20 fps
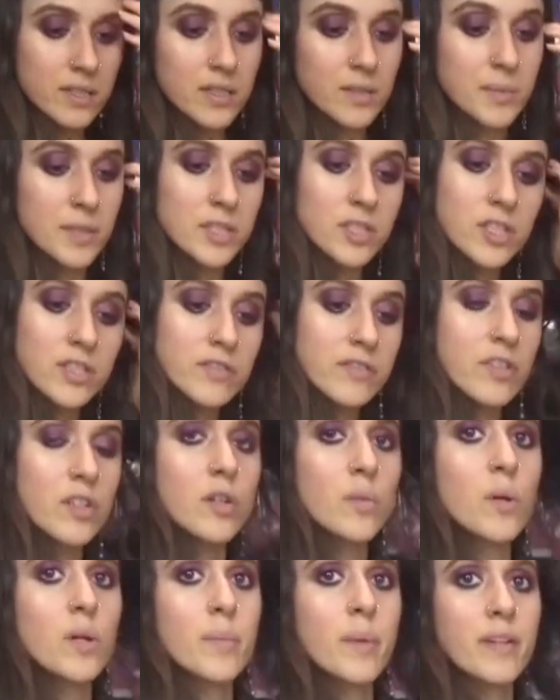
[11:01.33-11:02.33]
commission for
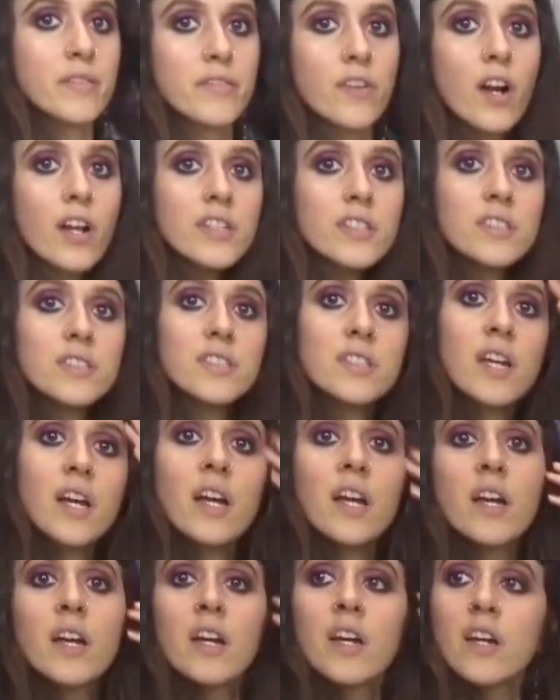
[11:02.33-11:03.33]
one of my friends.
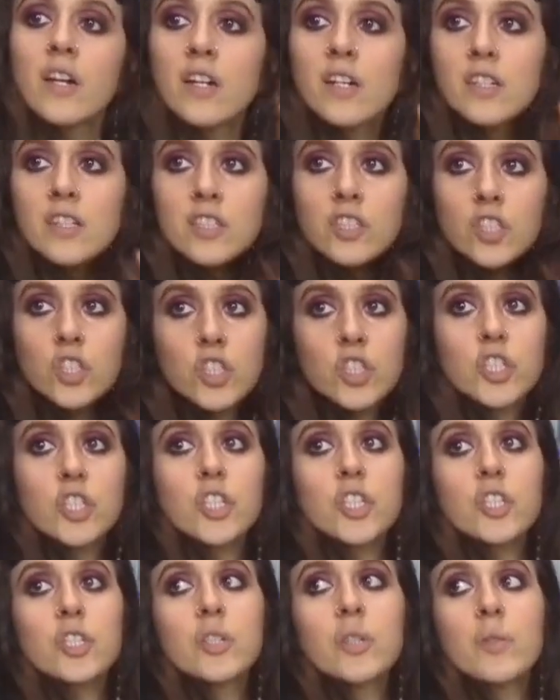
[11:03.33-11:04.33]

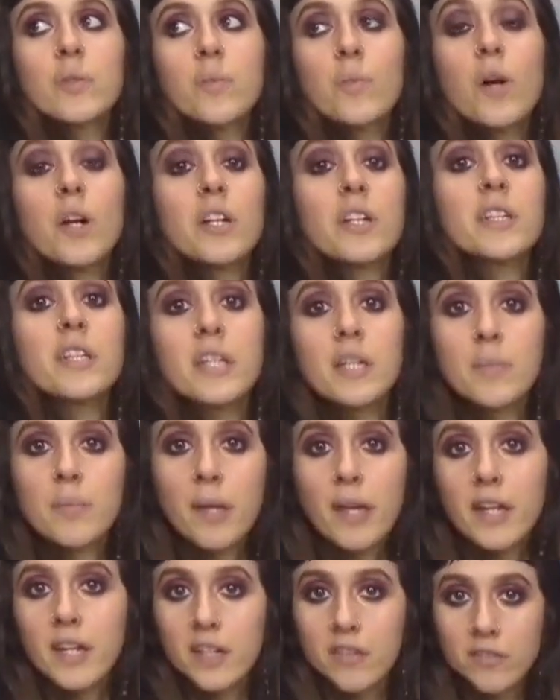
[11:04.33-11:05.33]
She wanted like a
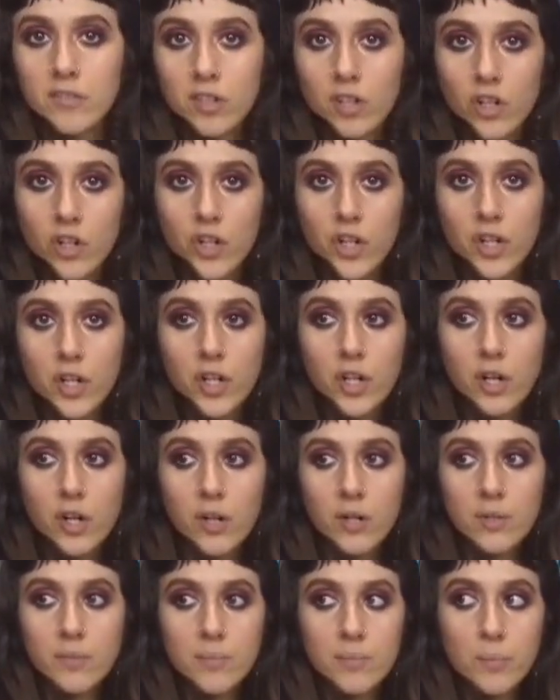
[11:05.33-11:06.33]
painting for her
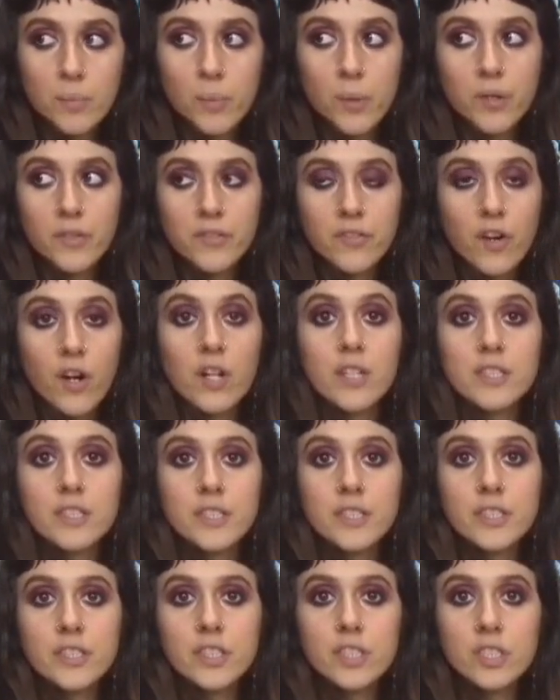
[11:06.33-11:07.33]

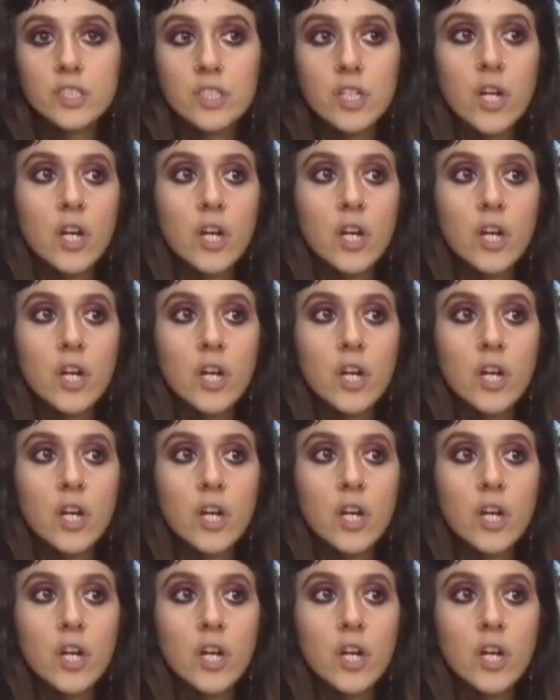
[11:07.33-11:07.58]
boyfriend's